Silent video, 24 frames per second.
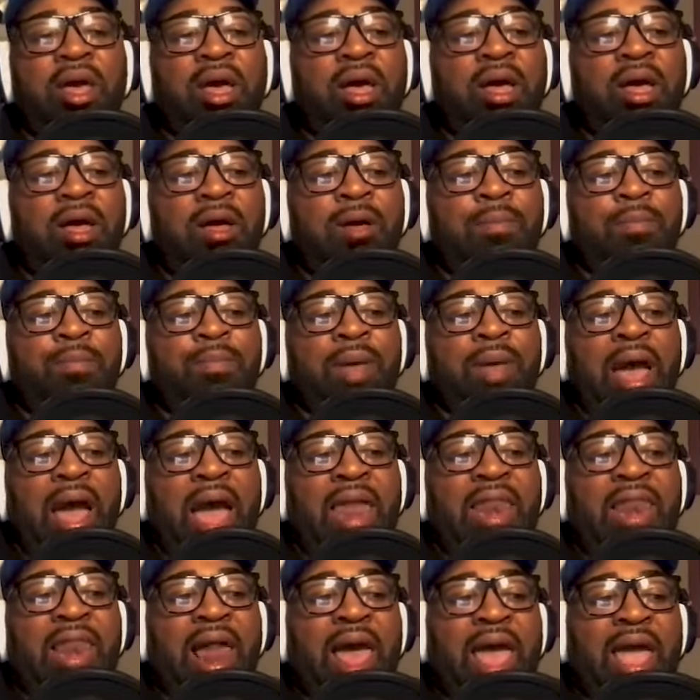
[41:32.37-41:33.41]

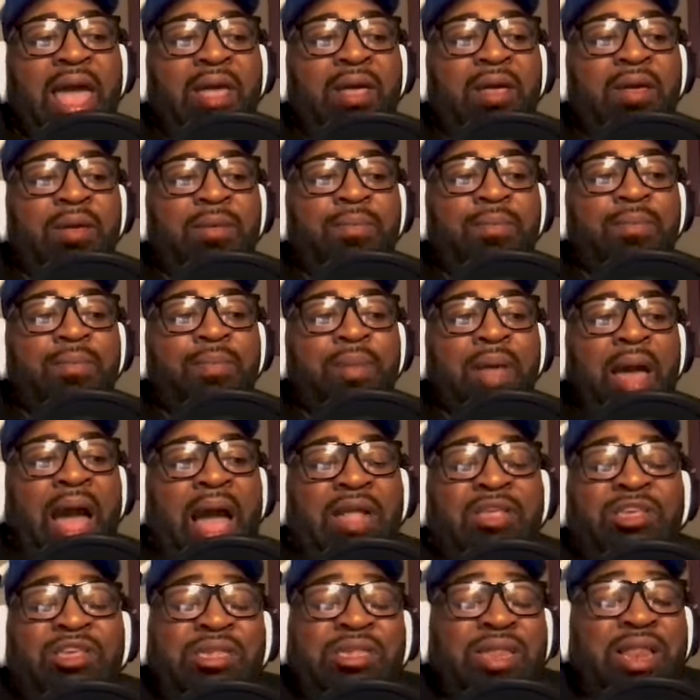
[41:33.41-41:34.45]

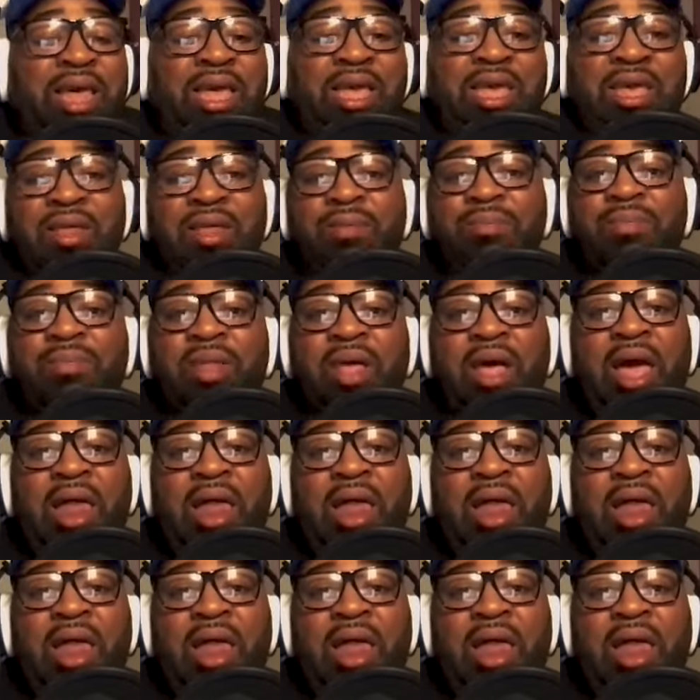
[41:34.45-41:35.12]
I just like it.